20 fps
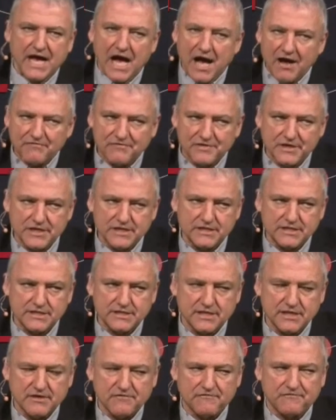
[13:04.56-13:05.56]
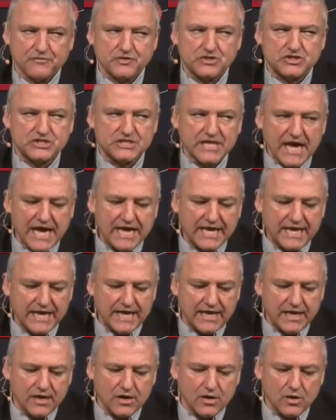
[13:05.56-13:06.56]
covenant
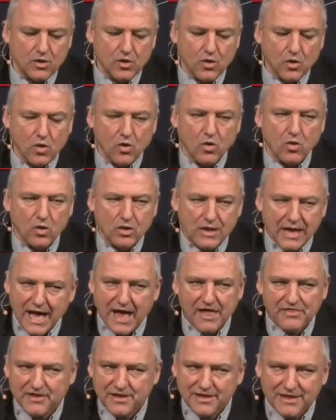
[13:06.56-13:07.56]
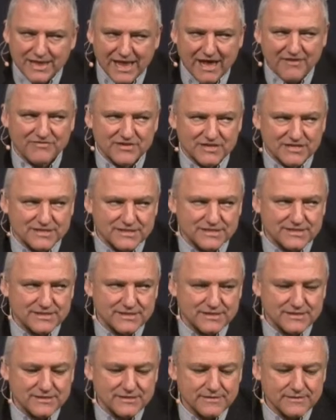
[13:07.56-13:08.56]
forsaking all other
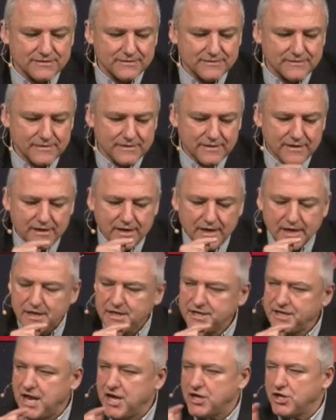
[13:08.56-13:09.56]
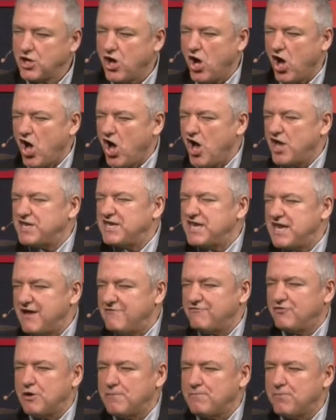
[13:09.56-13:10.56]
lovers. You know, God
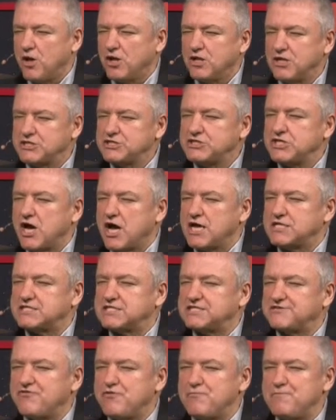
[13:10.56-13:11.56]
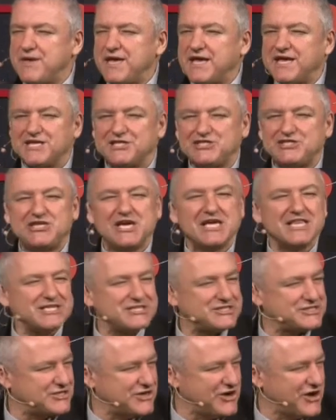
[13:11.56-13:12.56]
never apologizes for being a
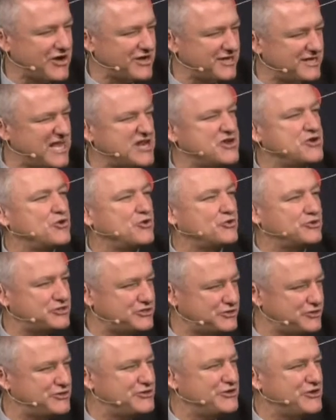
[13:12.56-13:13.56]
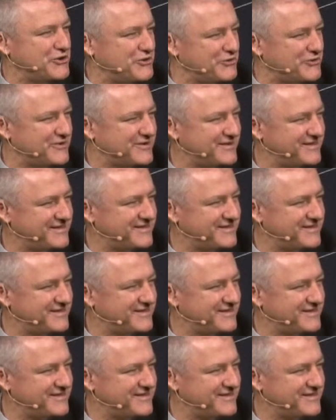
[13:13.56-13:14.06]
jealous God, and nor should you.